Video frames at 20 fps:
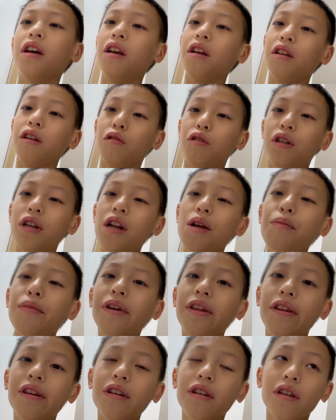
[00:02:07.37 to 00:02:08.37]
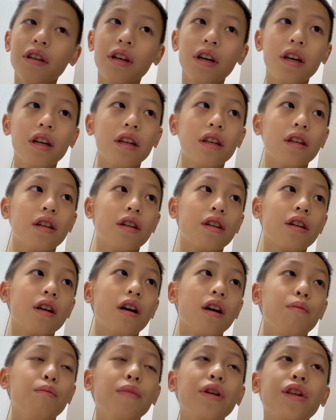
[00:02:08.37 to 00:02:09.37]
So Stympithus is
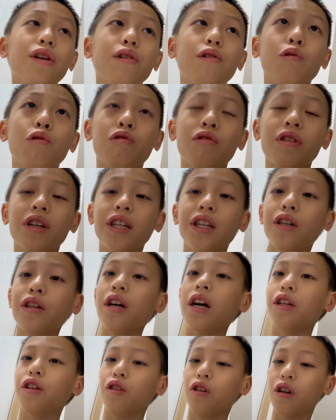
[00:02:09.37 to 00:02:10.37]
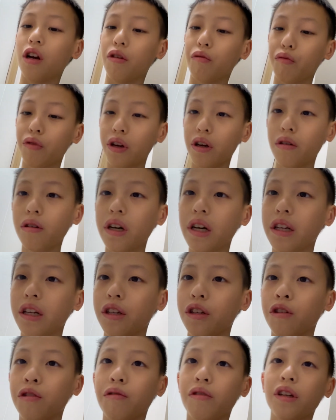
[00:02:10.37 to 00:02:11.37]
a mythical creature and it's not real and
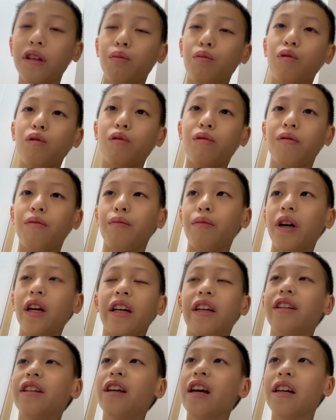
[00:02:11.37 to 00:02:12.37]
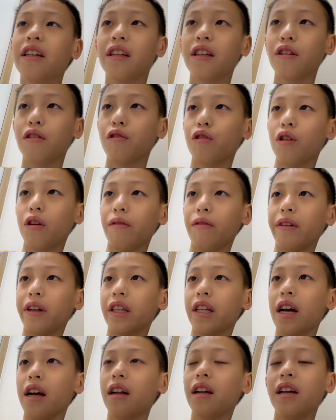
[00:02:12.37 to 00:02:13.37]
is already proven by like scientists or stuff like
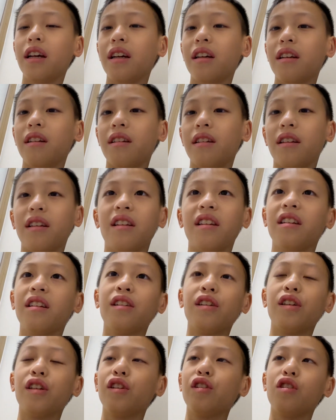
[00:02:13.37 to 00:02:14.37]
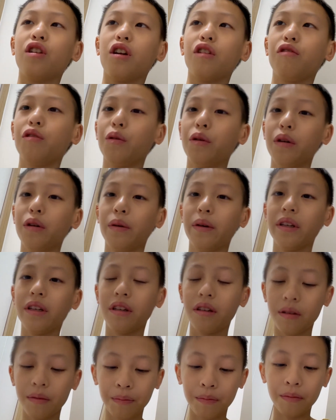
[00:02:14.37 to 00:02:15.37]
that. It's not true anyways.
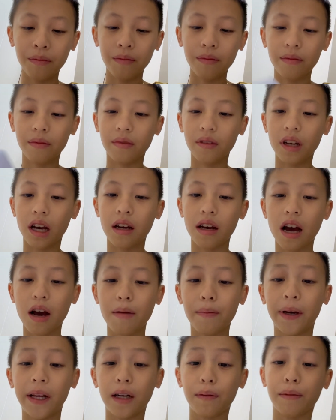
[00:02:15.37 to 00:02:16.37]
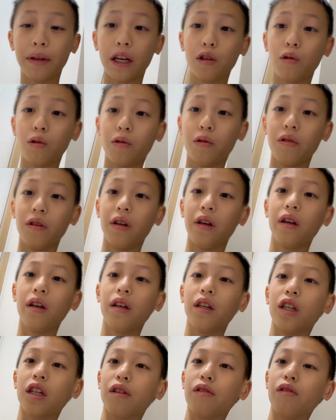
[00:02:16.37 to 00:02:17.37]
I made up that story
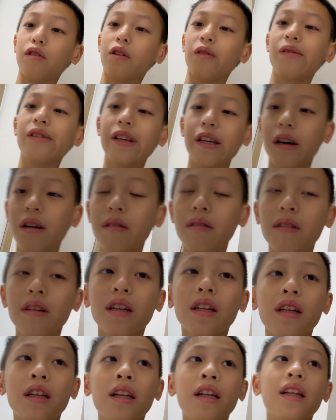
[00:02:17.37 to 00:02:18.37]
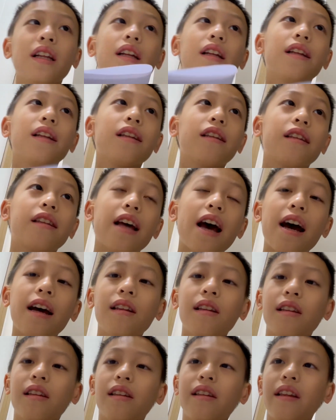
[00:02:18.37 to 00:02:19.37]
just for this video. That
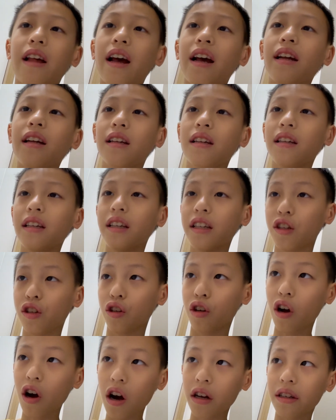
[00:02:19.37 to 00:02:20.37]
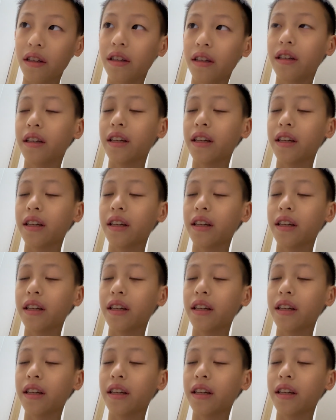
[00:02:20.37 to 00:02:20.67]
is not.